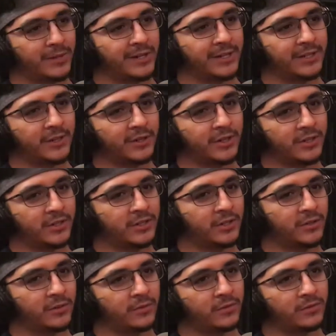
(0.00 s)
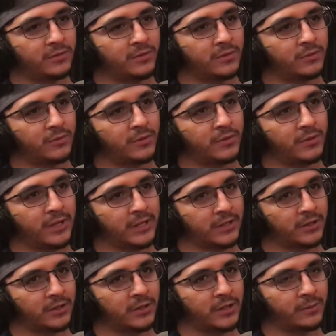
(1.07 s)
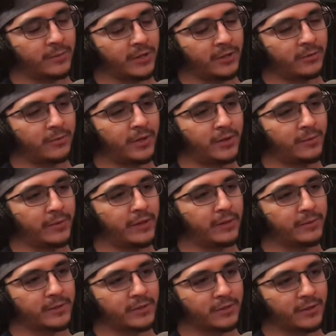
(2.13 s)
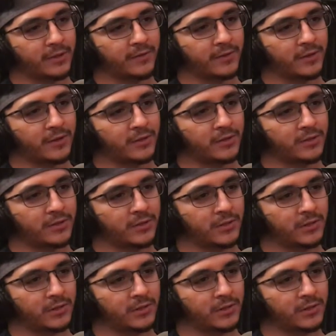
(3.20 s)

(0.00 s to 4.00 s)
But like you couldn't you couldn't pay your rent with Amazon gift cards.